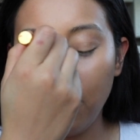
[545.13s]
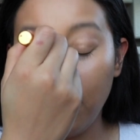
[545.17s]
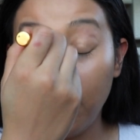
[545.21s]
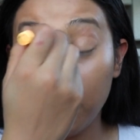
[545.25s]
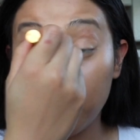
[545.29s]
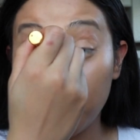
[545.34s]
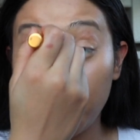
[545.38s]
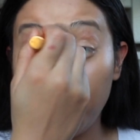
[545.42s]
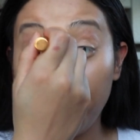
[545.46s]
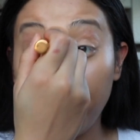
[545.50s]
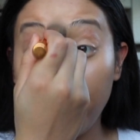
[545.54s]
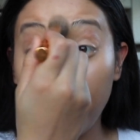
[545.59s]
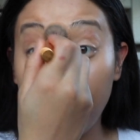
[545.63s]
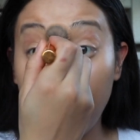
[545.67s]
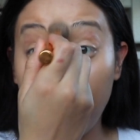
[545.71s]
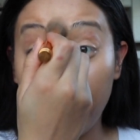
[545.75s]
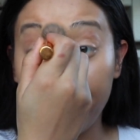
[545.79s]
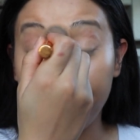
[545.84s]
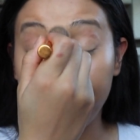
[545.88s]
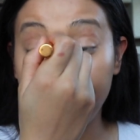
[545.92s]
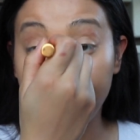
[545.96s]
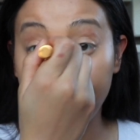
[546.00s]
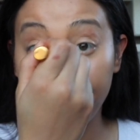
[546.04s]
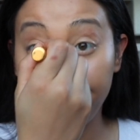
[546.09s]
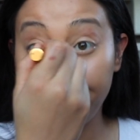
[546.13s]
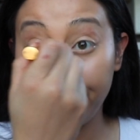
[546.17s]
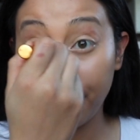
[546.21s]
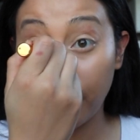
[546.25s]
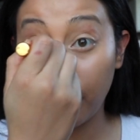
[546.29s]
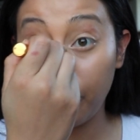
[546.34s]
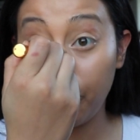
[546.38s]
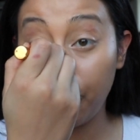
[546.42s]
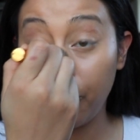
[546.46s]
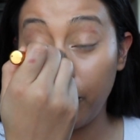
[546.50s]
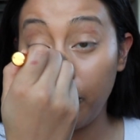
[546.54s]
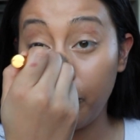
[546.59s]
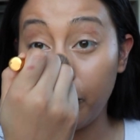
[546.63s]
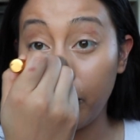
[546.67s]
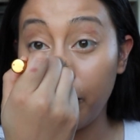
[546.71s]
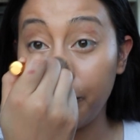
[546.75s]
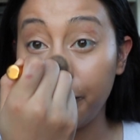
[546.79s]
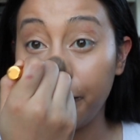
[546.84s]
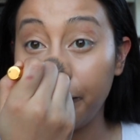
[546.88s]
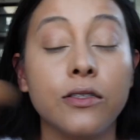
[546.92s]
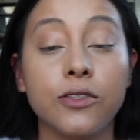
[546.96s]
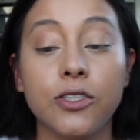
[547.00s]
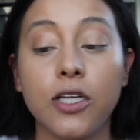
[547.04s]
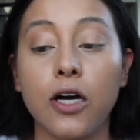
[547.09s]
it's pretty bomb. Pretty
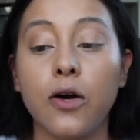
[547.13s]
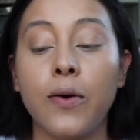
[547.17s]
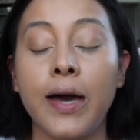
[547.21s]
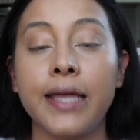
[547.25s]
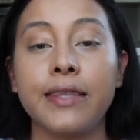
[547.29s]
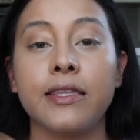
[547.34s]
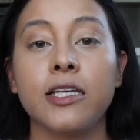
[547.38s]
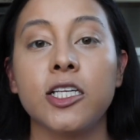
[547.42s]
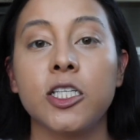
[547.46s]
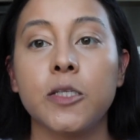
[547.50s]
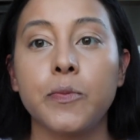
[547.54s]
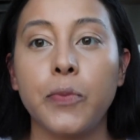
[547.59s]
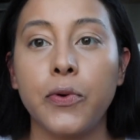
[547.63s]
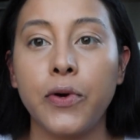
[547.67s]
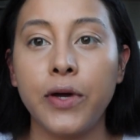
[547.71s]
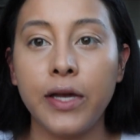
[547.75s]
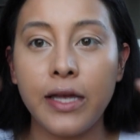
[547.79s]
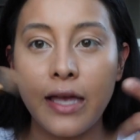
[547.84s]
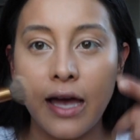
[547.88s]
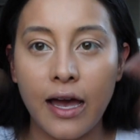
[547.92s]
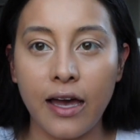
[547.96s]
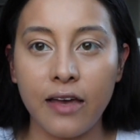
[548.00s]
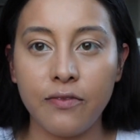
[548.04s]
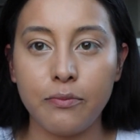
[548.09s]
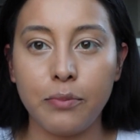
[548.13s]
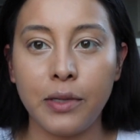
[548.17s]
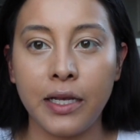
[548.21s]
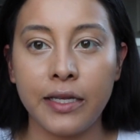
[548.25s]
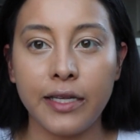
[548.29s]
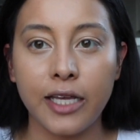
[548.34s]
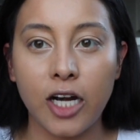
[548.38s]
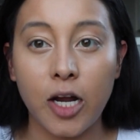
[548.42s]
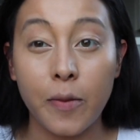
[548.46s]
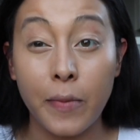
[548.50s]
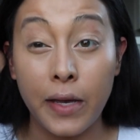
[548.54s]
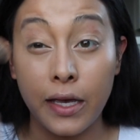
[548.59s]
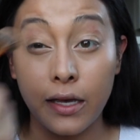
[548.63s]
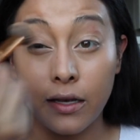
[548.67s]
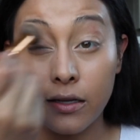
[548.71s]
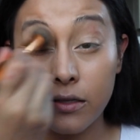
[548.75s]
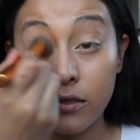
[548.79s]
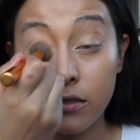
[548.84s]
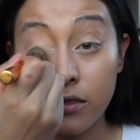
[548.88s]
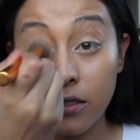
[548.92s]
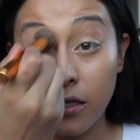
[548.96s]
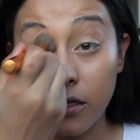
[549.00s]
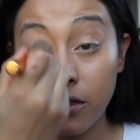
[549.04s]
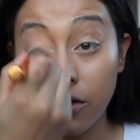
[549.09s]
bomb. So at this point, I blended out my
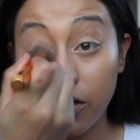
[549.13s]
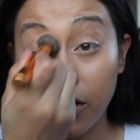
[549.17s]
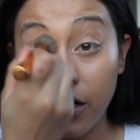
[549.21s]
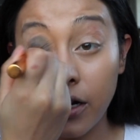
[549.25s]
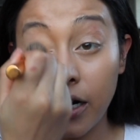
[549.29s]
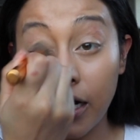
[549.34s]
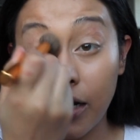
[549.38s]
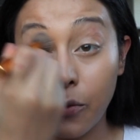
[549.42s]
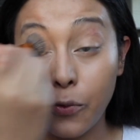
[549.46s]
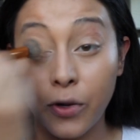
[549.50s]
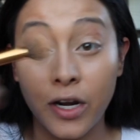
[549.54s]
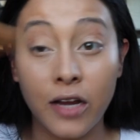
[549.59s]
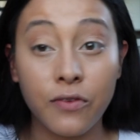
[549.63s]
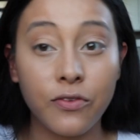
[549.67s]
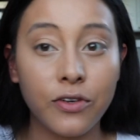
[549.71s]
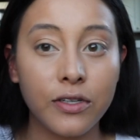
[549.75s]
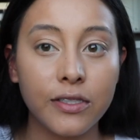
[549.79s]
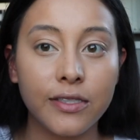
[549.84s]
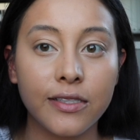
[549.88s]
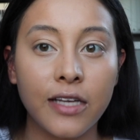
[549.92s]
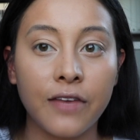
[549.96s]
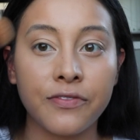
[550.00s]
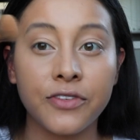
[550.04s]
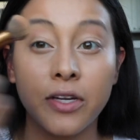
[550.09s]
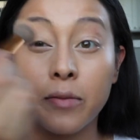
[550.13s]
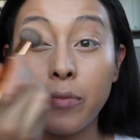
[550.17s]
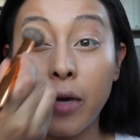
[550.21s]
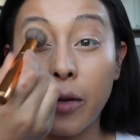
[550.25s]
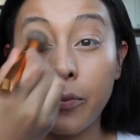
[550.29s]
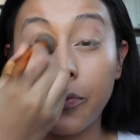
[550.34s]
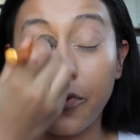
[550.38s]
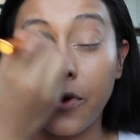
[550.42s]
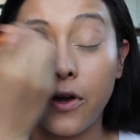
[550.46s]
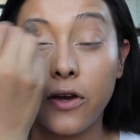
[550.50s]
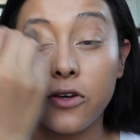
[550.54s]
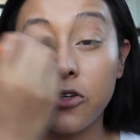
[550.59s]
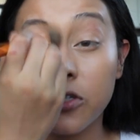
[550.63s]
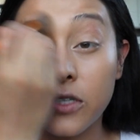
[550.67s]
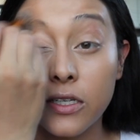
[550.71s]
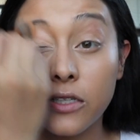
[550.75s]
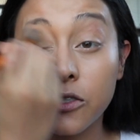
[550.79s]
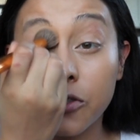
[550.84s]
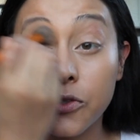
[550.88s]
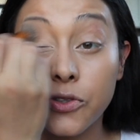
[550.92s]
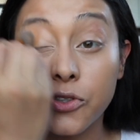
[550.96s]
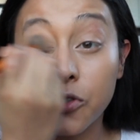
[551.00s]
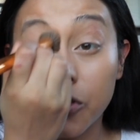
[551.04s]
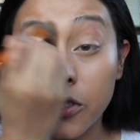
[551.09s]
concealer. Whatever's left on my brush
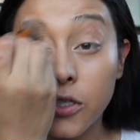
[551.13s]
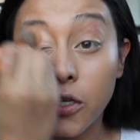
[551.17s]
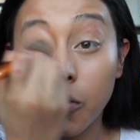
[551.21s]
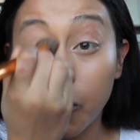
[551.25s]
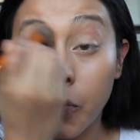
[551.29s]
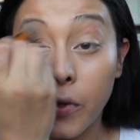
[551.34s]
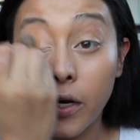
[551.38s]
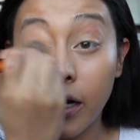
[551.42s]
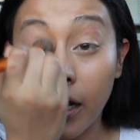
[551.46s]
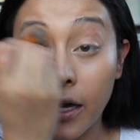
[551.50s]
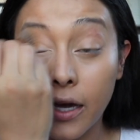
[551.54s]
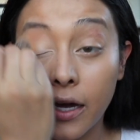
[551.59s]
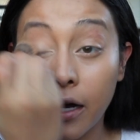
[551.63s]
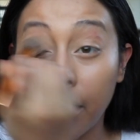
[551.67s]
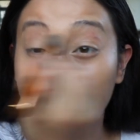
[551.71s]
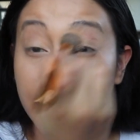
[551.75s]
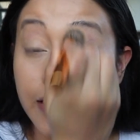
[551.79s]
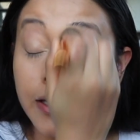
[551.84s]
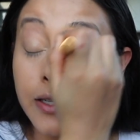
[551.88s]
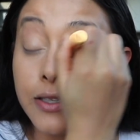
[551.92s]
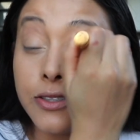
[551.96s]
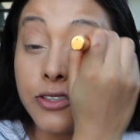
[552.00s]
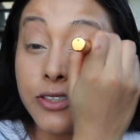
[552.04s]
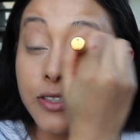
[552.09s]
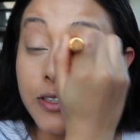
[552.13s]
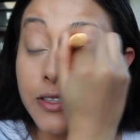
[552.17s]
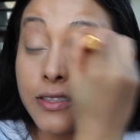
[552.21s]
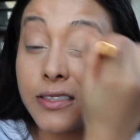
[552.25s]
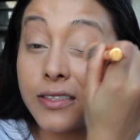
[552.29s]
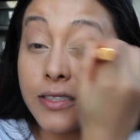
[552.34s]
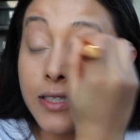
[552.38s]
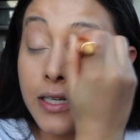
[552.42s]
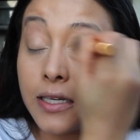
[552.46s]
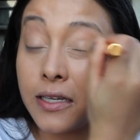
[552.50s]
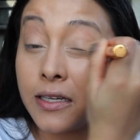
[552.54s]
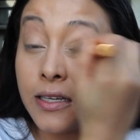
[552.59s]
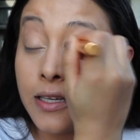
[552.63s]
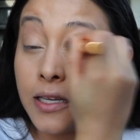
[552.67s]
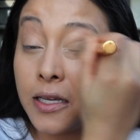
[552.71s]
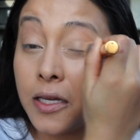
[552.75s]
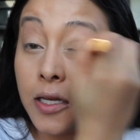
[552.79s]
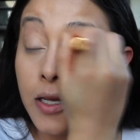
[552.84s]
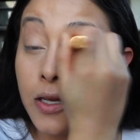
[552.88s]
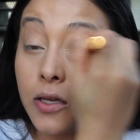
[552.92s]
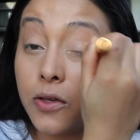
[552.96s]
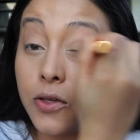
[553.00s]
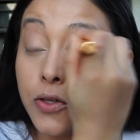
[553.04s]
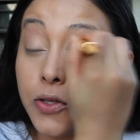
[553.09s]
is usually what I kind of just
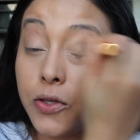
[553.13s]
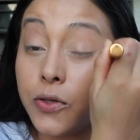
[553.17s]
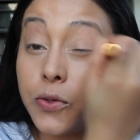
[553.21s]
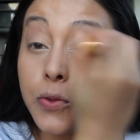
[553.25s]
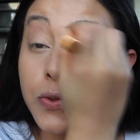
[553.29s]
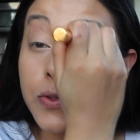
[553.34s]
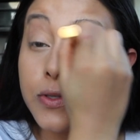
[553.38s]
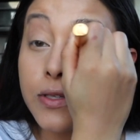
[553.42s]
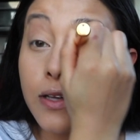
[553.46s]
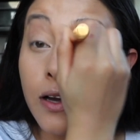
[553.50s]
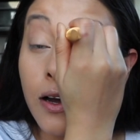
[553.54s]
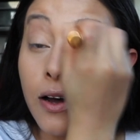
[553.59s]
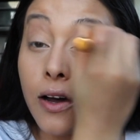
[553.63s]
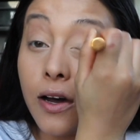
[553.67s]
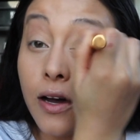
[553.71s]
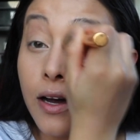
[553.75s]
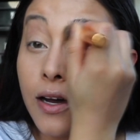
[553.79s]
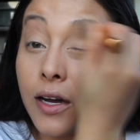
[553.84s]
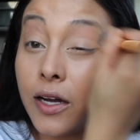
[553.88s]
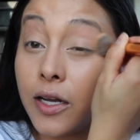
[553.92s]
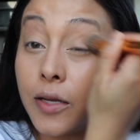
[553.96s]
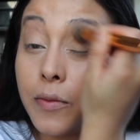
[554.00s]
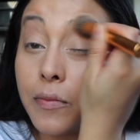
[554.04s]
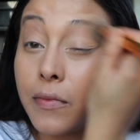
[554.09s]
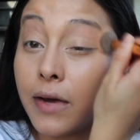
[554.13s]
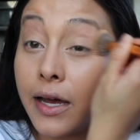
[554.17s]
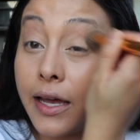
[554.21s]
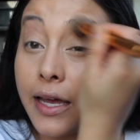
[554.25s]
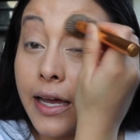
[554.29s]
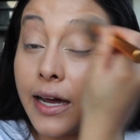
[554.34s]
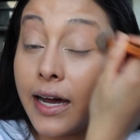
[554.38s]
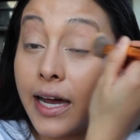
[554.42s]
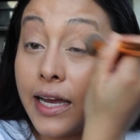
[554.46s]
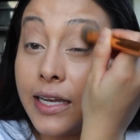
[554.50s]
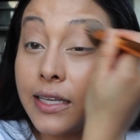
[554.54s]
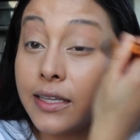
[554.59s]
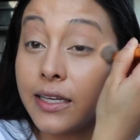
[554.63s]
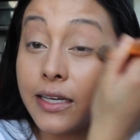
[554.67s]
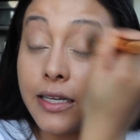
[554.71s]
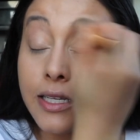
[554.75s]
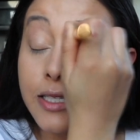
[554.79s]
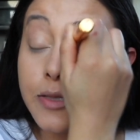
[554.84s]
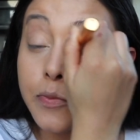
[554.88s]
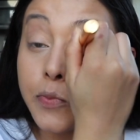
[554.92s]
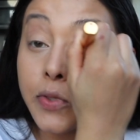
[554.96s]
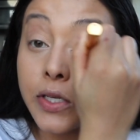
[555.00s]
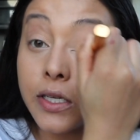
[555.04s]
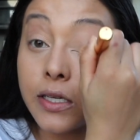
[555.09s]
use on my
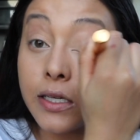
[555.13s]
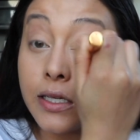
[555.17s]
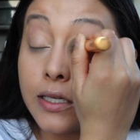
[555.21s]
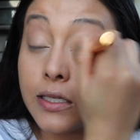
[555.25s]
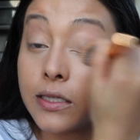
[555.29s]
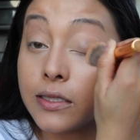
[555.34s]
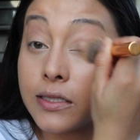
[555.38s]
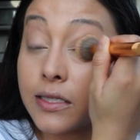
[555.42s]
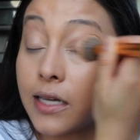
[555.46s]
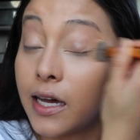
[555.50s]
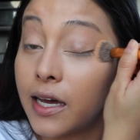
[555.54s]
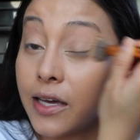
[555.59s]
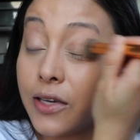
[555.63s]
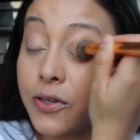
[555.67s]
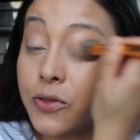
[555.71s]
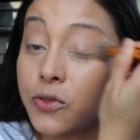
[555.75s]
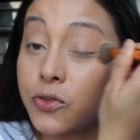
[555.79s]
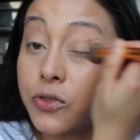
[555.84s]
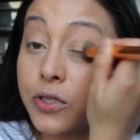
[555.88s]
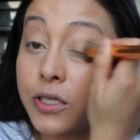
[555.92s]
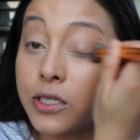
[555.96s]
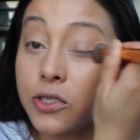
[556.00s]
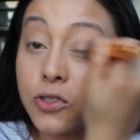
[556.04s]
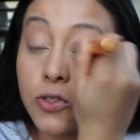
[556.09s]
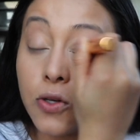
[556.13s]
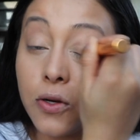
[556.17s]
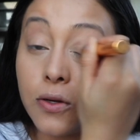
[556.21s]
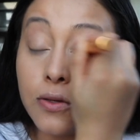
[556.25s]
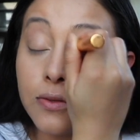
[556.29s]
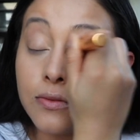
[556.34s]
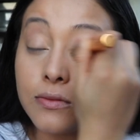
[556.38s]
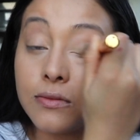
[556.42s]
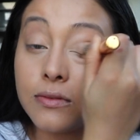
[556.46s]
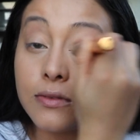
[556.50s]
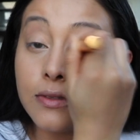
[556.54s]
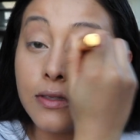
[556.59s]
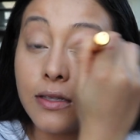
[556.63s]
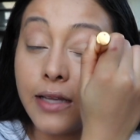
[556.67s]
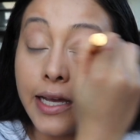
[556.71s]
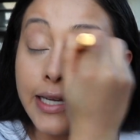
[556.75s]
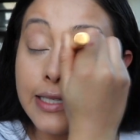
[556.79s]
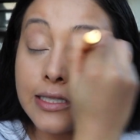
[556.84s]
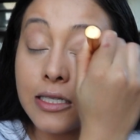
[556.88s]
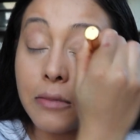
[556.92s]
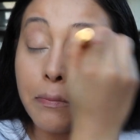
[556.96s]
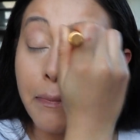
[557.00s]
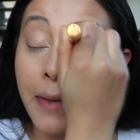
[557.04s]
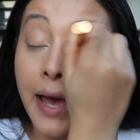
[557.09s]
eyelids, because I usually don't
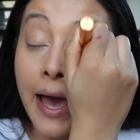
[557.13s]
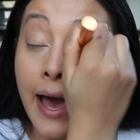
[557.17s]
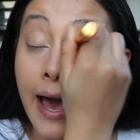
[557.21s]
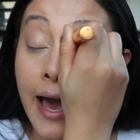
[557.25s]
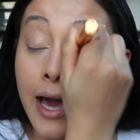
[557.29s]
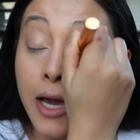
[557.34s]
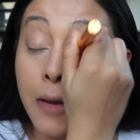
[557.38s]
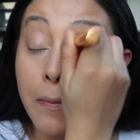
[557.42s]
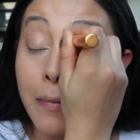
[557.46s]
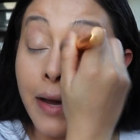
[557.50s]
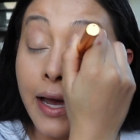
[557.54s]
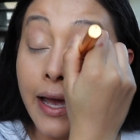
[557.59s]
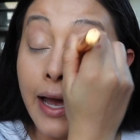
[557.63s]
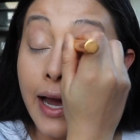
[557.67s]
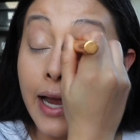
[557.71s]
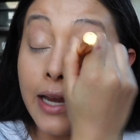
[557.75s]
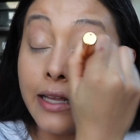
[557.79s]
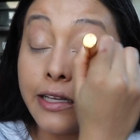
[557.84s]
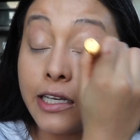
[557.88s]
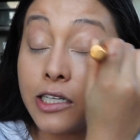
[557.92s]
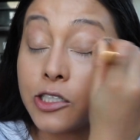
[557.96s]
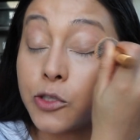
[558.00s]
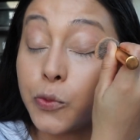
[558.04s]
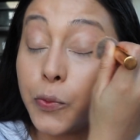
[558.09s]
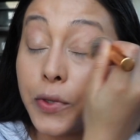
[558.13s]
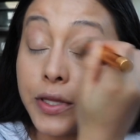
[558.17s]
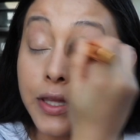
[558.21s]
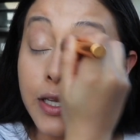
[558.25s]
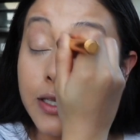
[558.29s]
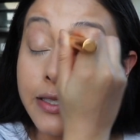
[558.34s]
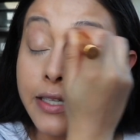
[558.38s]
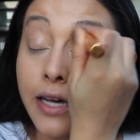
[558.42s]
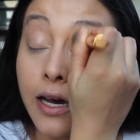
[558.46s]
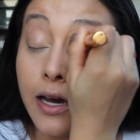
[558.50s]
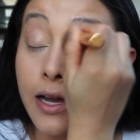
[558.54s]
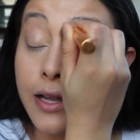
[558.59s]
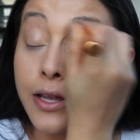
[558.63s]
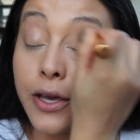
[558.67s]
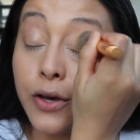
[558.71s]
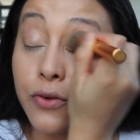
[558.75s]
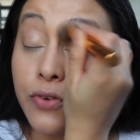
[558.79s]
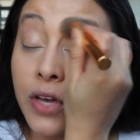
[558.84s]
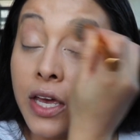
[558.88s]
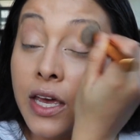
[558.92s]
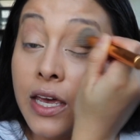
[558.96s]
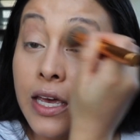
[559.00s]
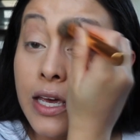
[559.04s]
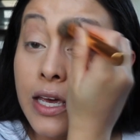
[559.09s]
like to pack my eyelids with a ton of